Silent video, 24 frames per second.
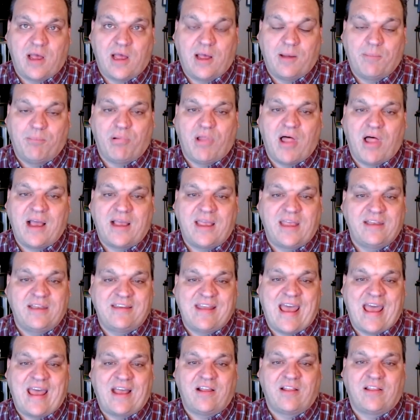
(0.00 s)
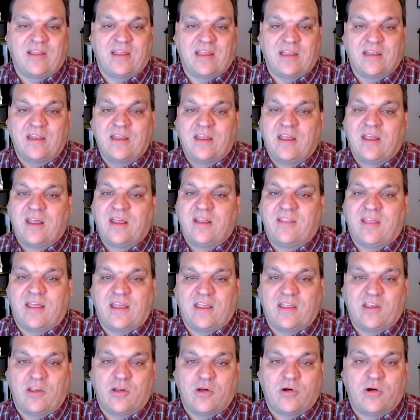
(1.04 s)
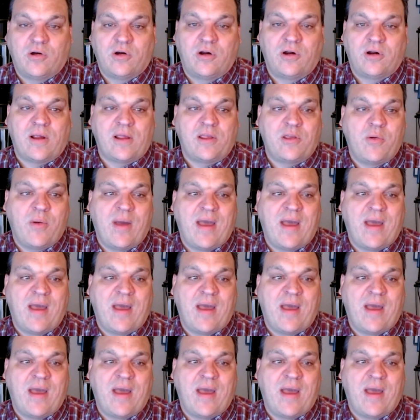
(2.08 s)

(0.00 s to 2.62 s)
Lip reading: blocking, tackling, that you